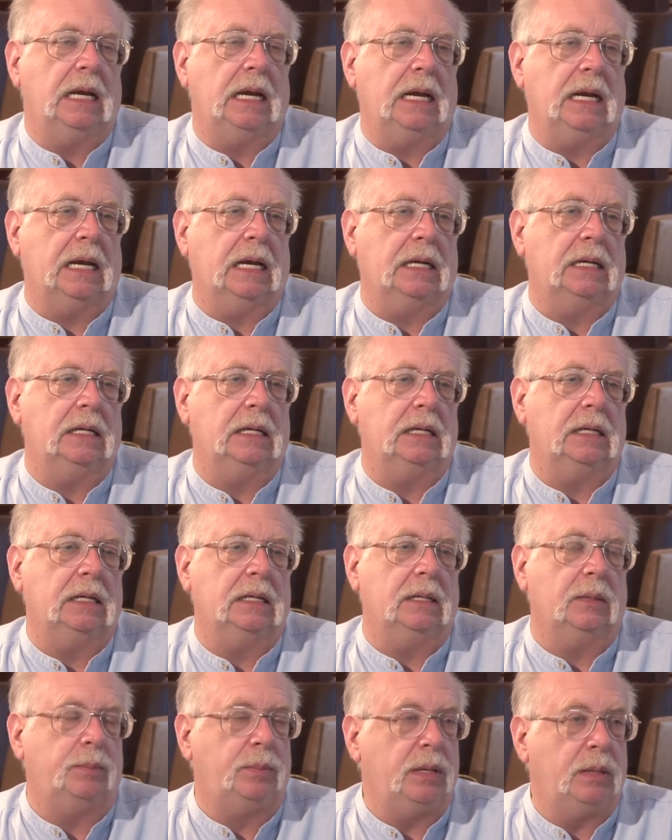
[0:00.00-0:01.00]
And
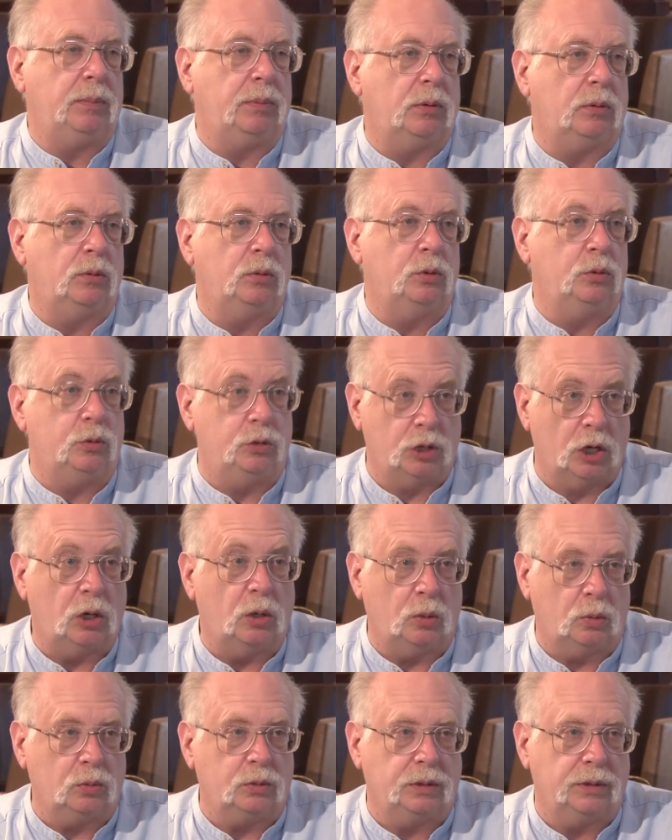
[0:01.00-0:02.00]
the people who
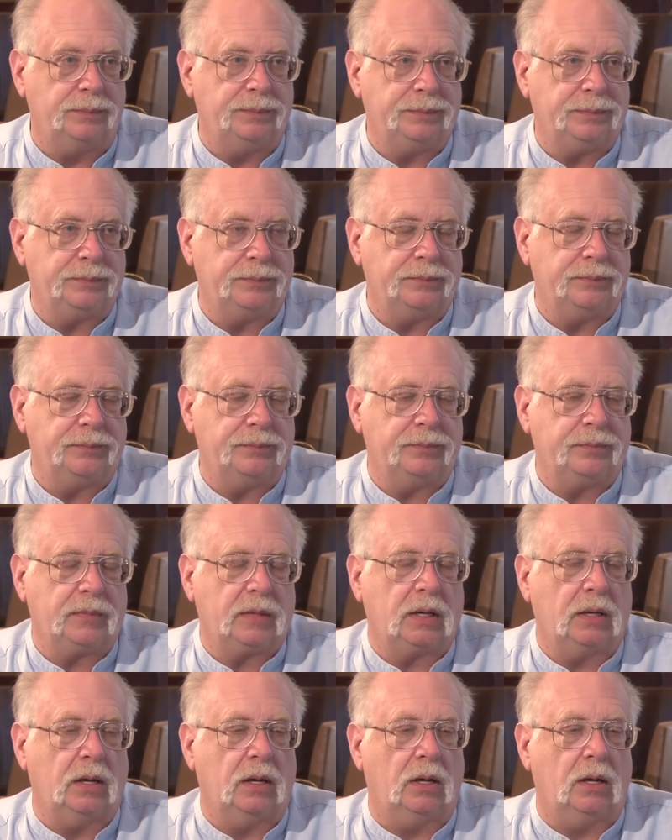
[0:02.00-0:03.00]
don't,
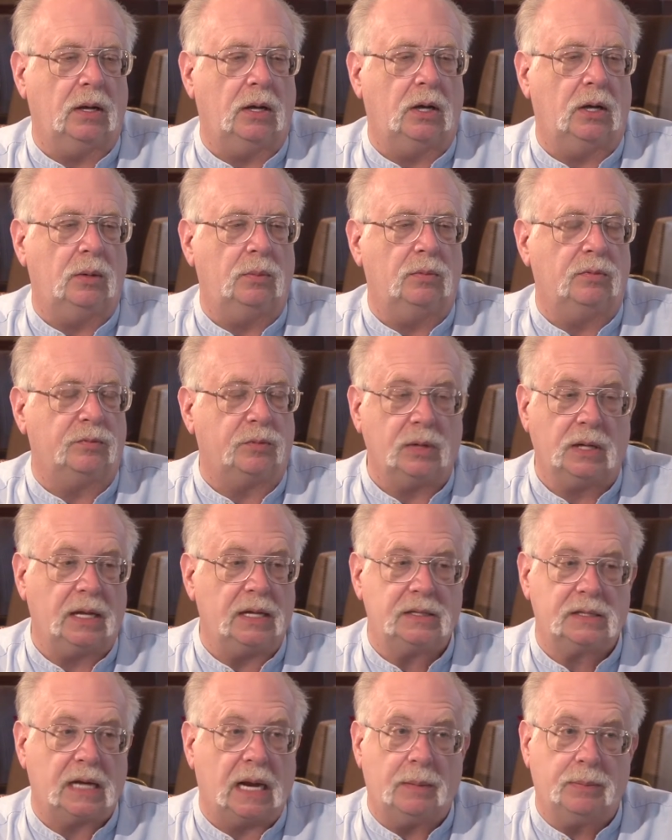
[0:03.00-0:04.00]

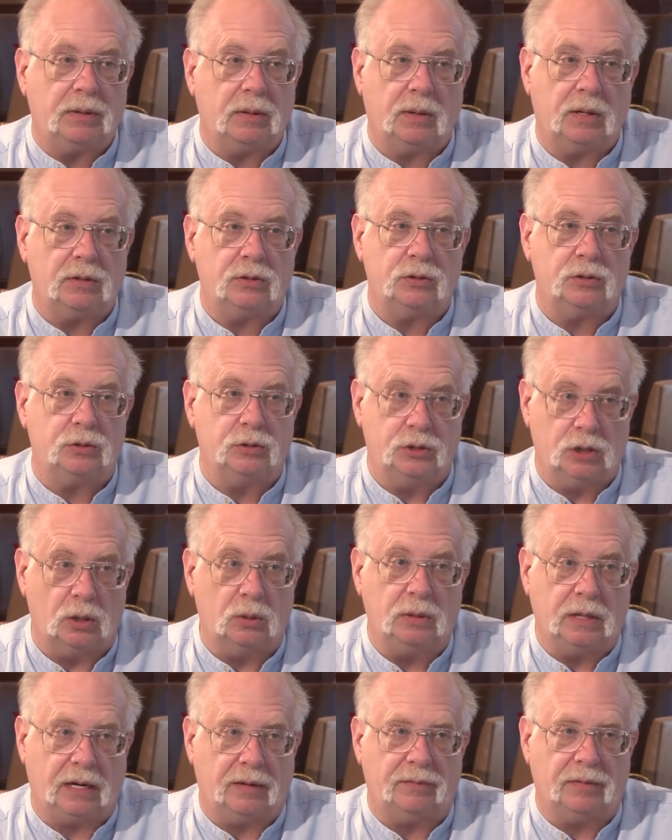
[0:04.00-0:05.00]
freelance copywriters who
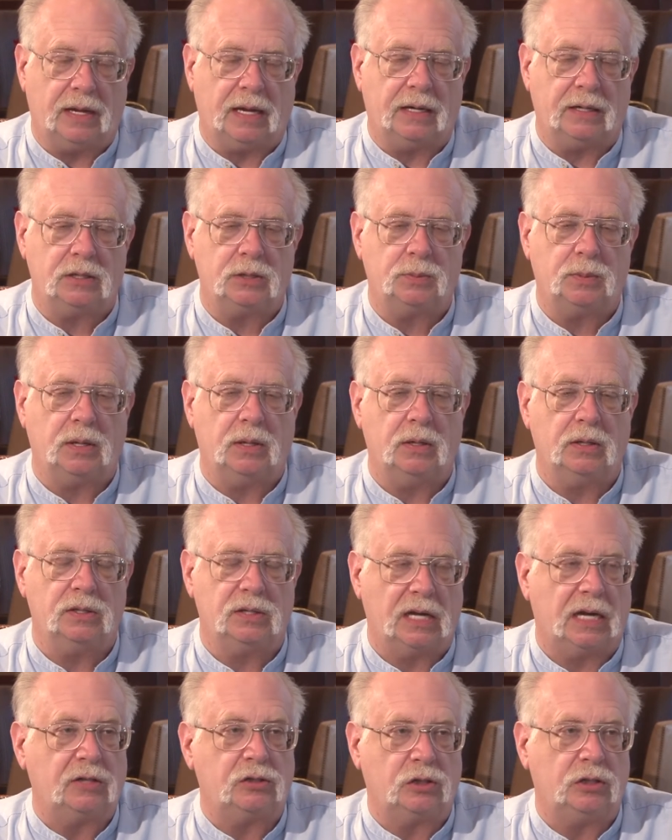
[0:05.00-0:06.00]
don't have that
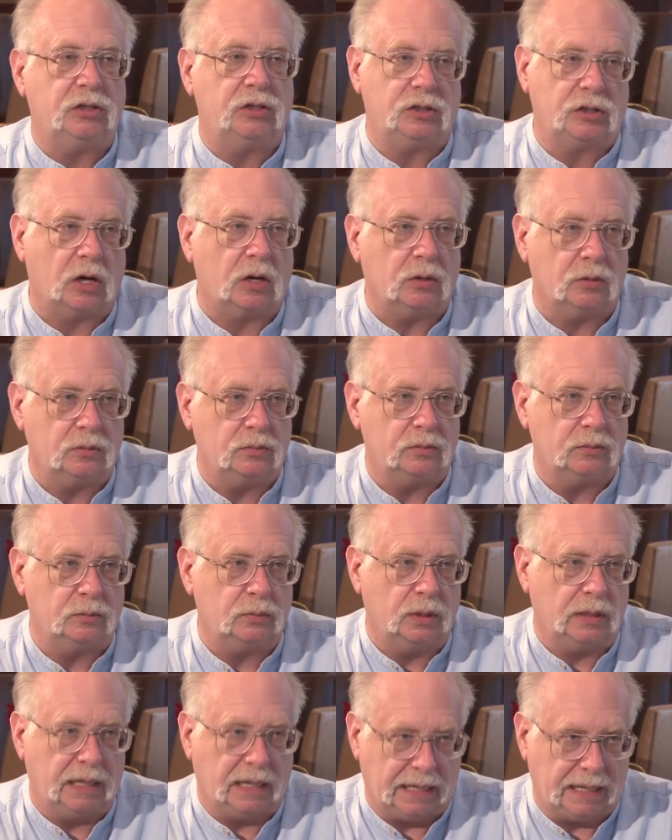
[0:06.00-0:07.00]
experience, actually start
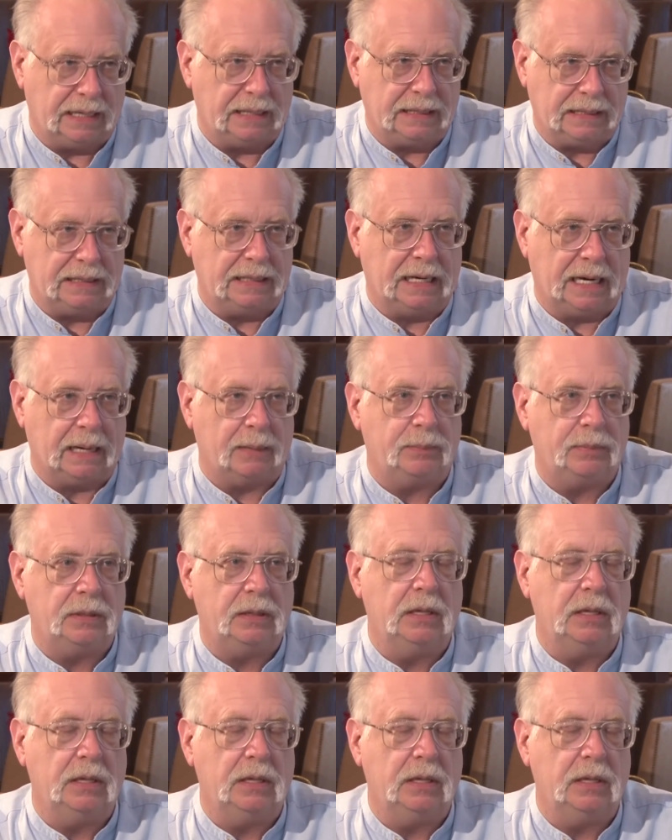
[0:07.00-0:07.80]
with a handicap,